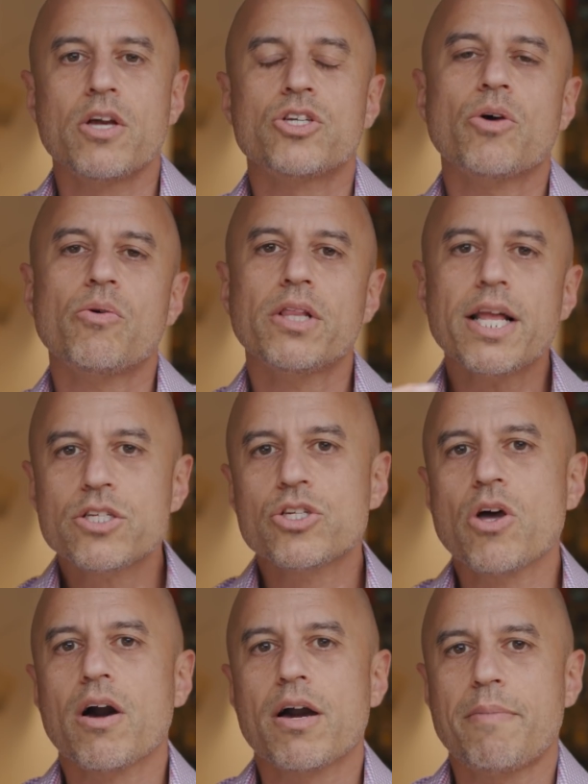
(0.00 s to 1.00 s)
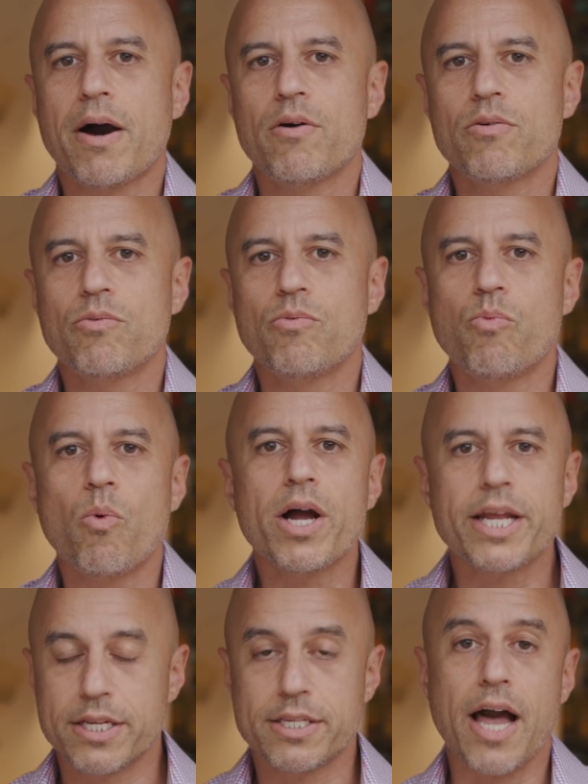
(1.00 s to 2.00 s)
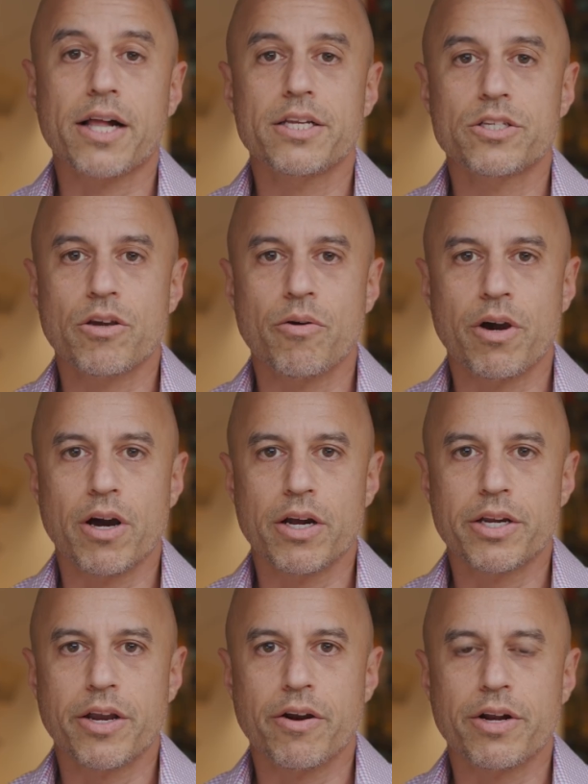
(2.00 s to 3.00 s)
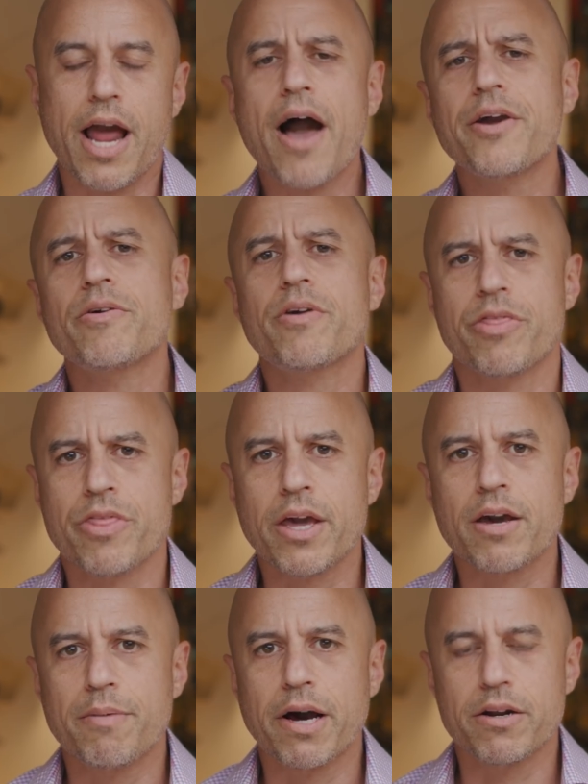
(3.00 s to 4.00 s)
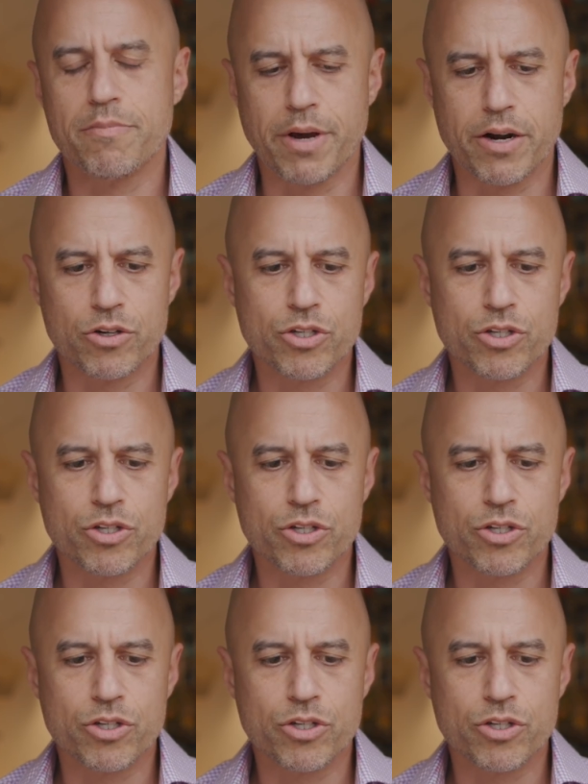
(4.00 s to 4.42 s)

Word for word: So let's talk about what exactly is going on here and how you can think about it better.